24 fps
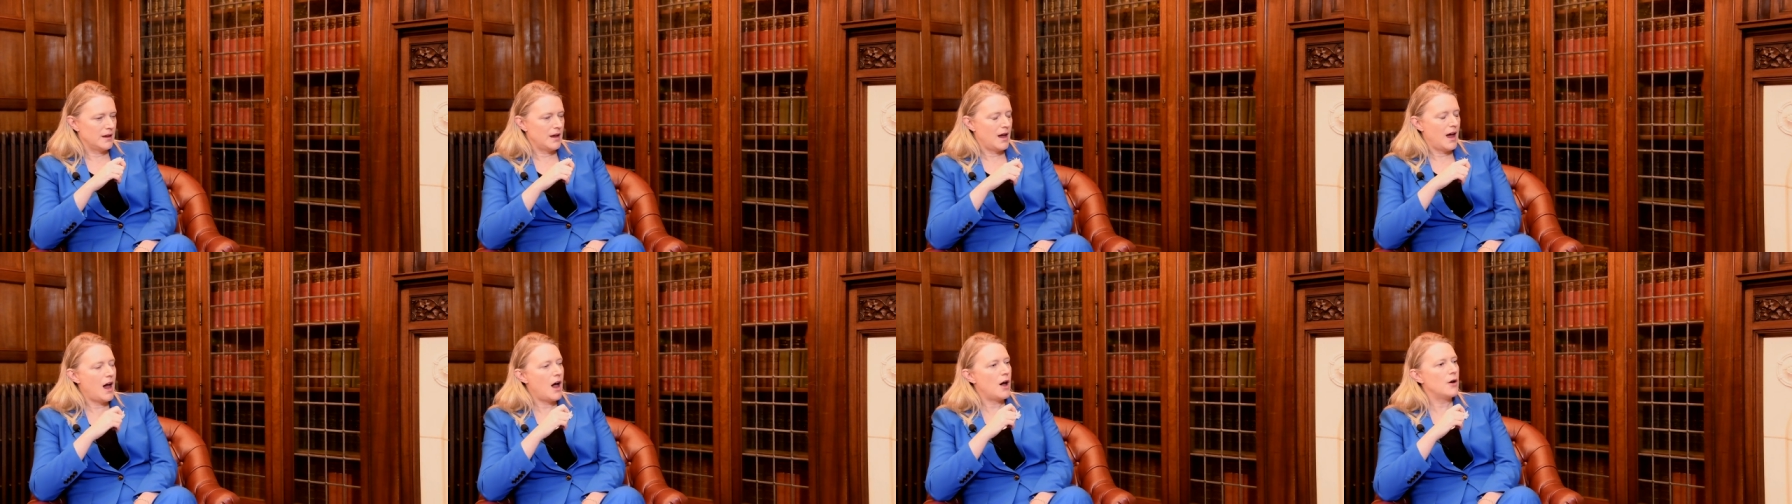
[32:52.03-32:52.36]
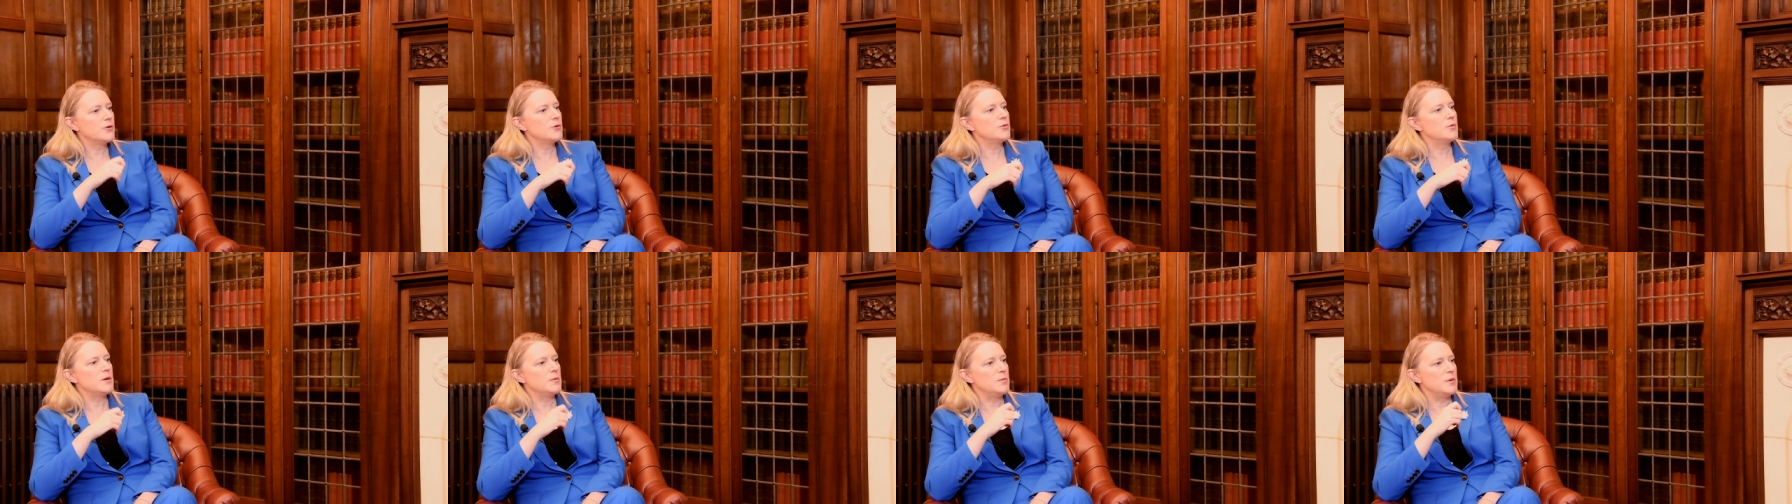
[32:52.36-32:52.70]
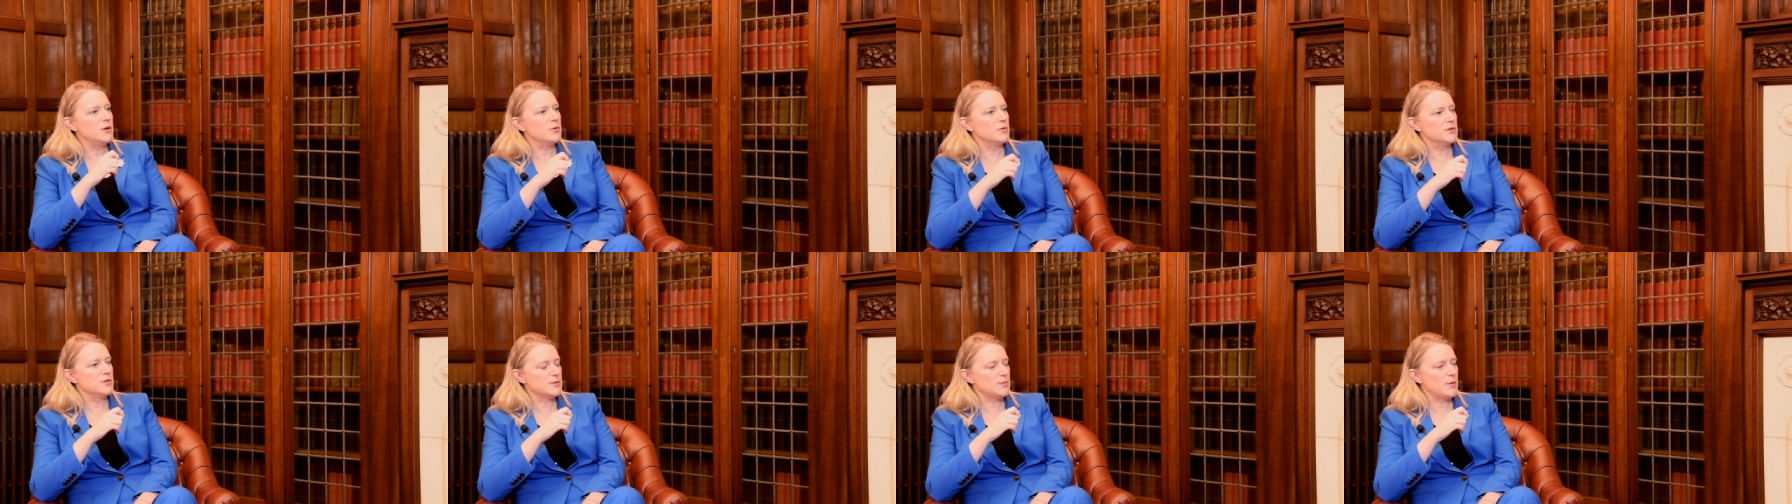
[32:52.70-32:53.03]
how do we
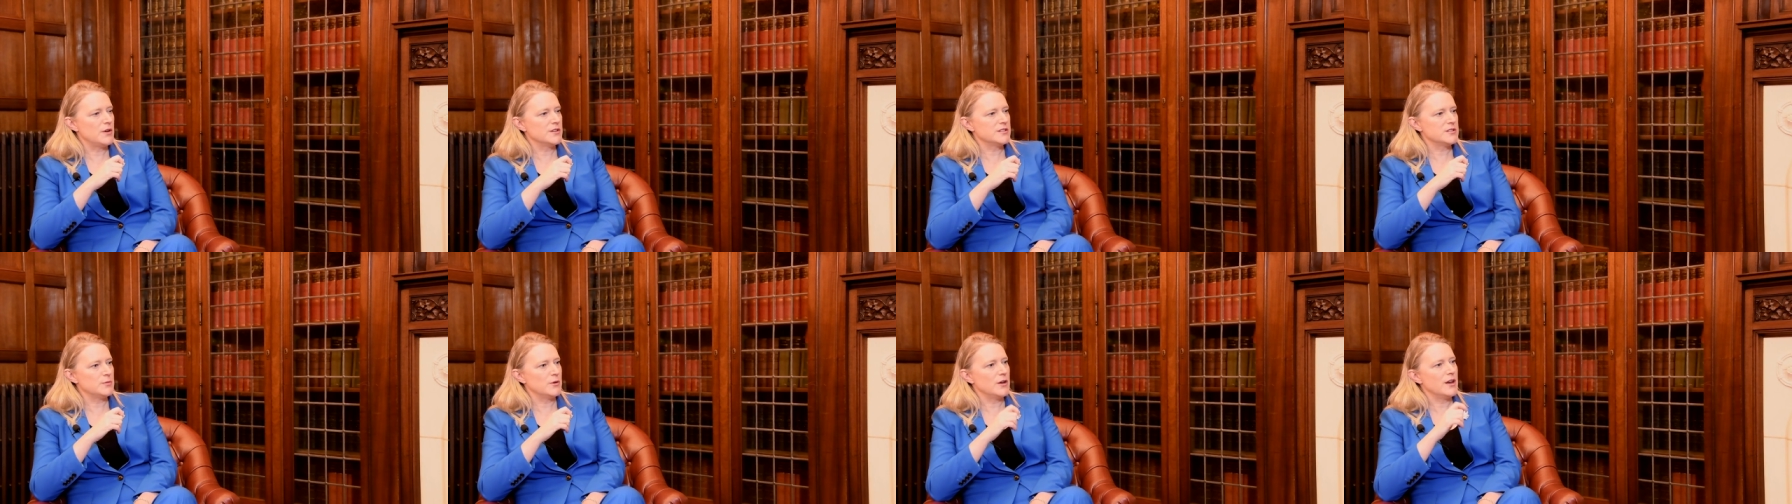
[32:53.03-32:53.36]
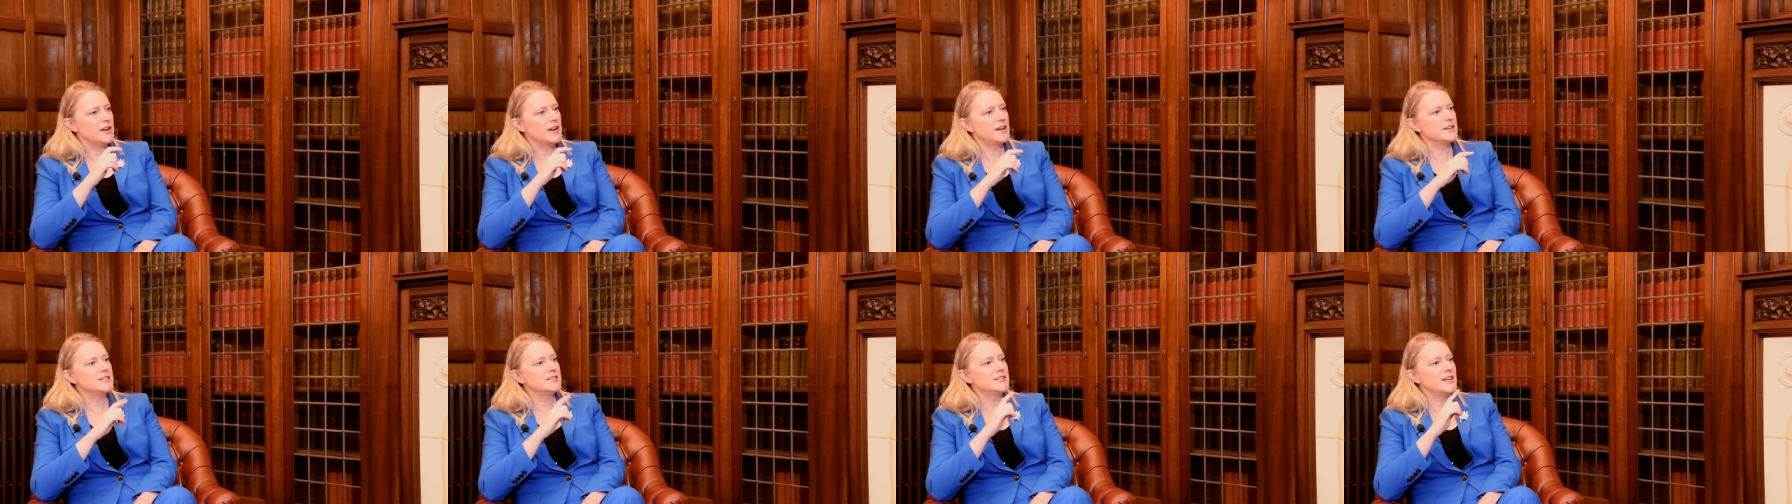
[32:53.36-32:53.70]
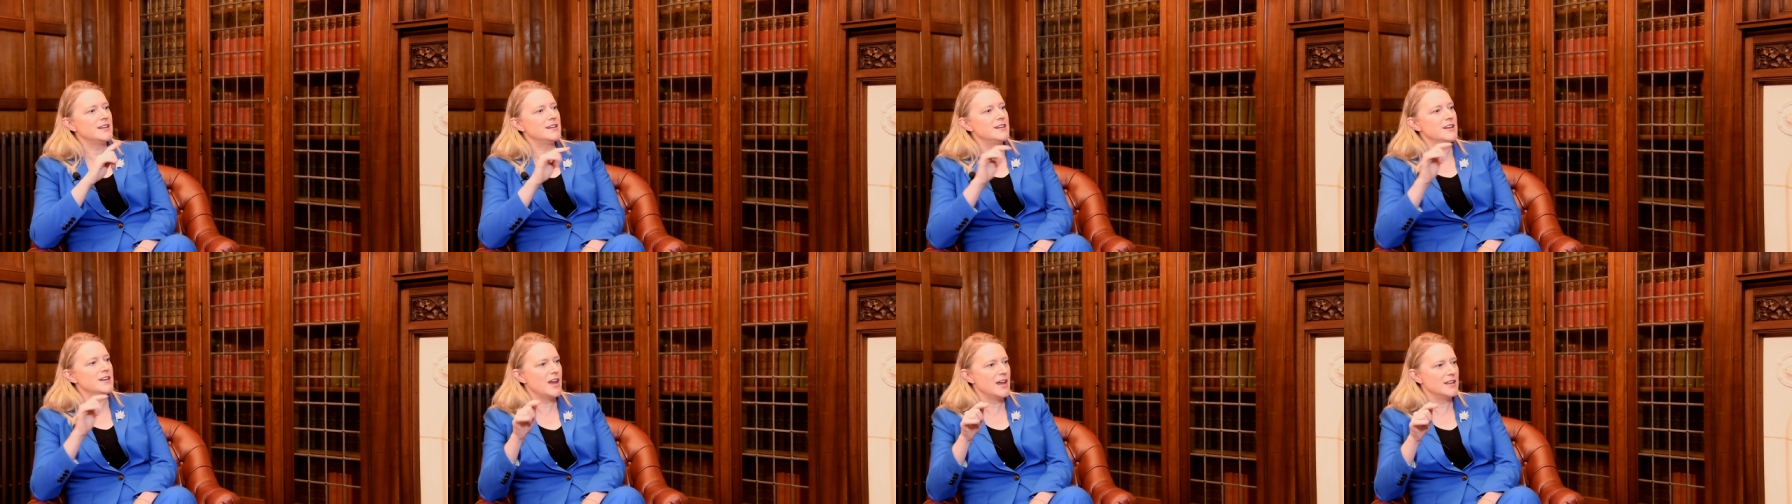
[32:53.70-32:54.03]
be responsible? And I
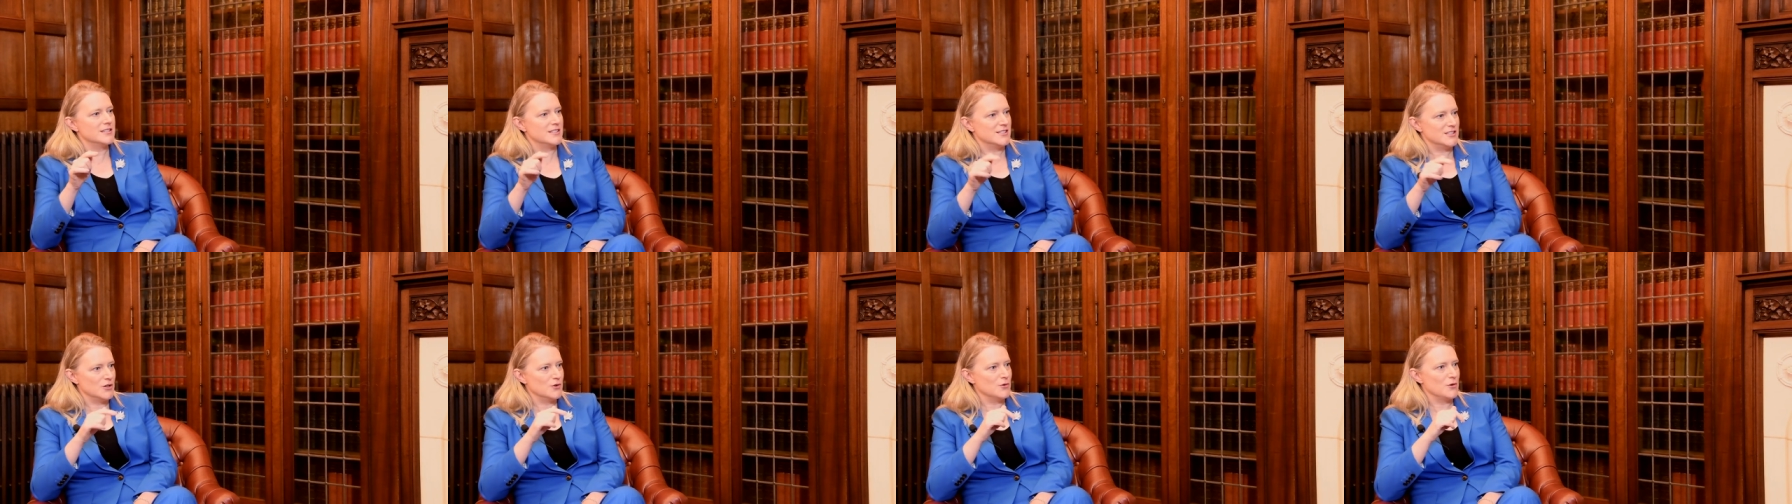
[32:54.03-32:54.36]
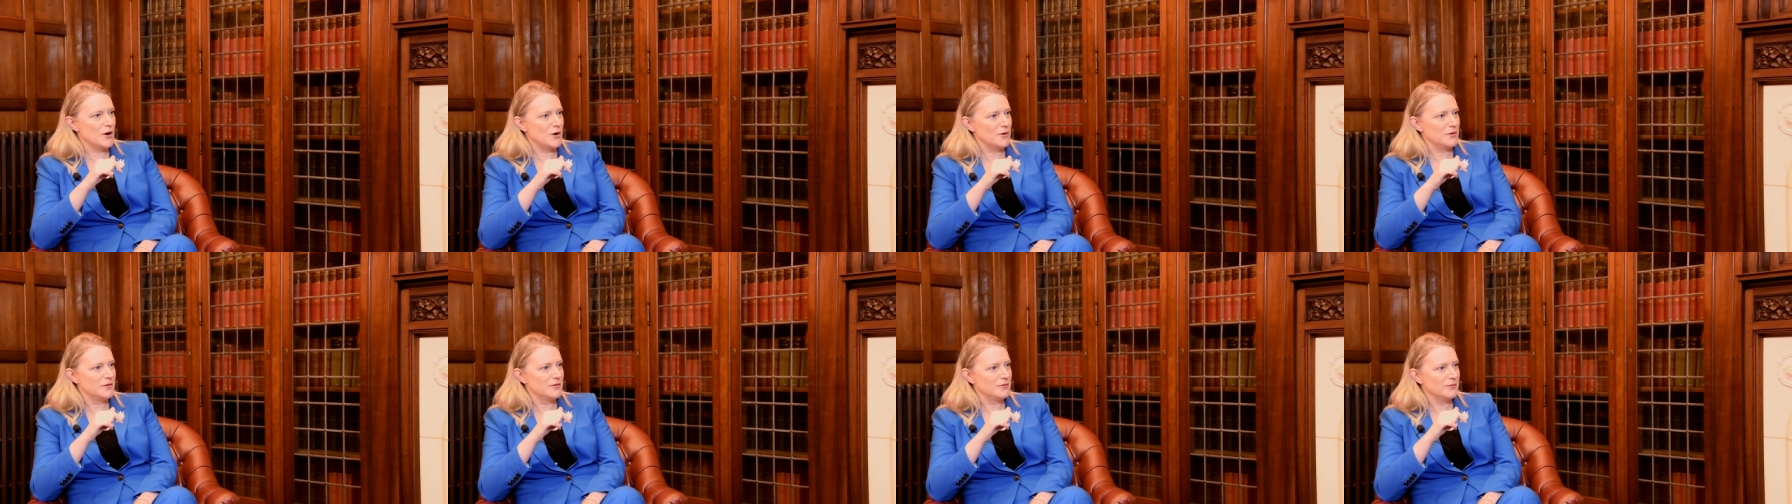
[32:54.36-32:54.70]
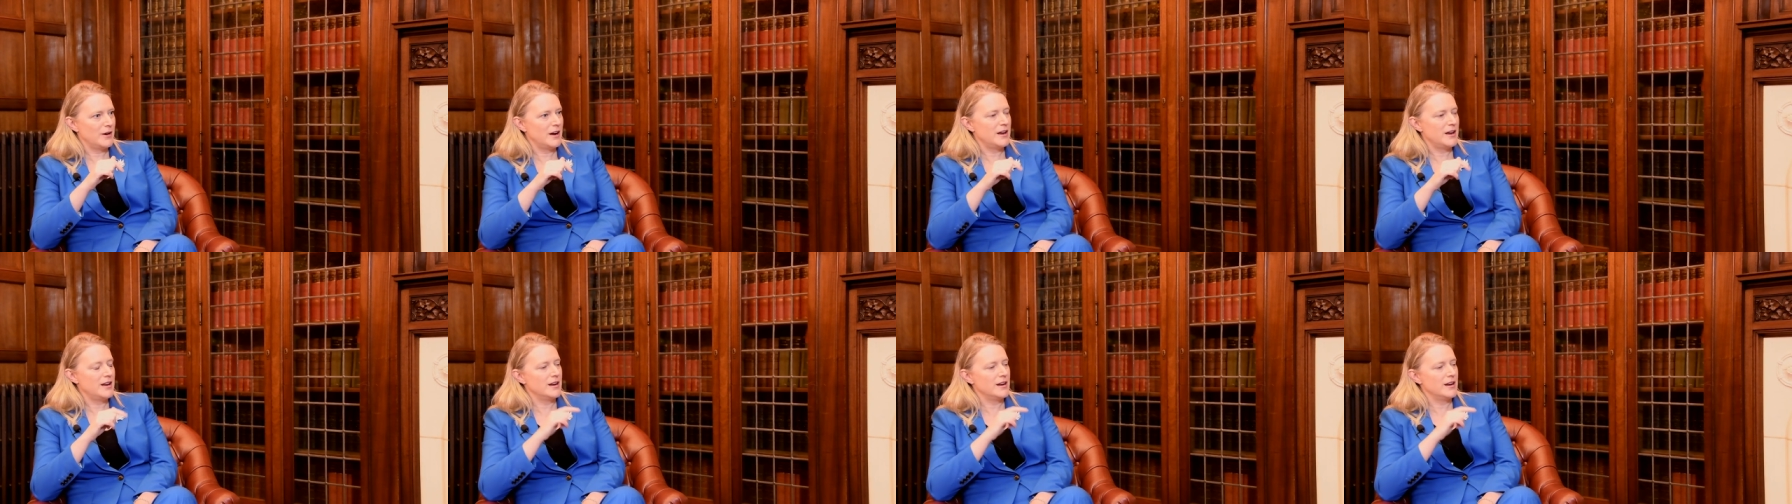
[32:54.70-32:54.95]
said net zero, right?